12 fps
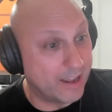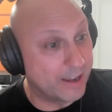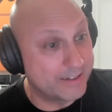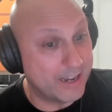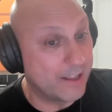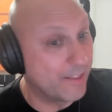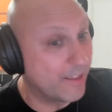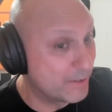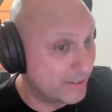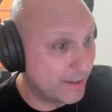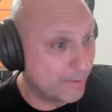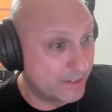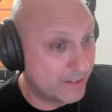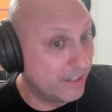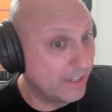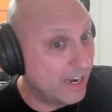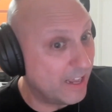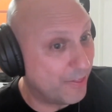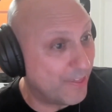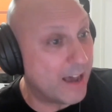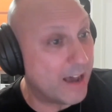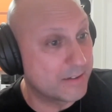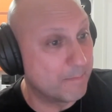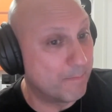tell you, there was nearly
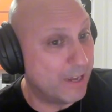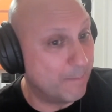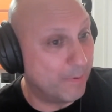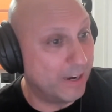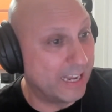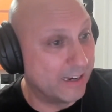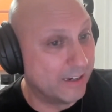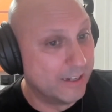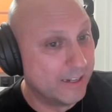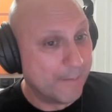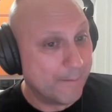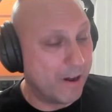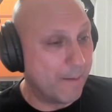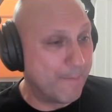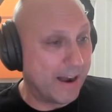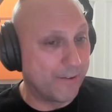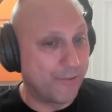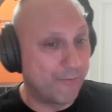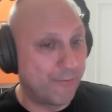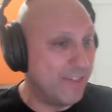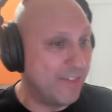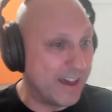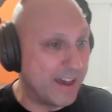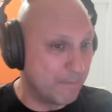1,000 people in, but about
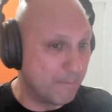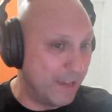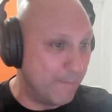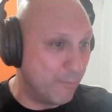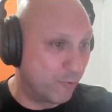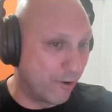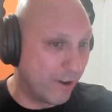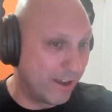3,000 people trying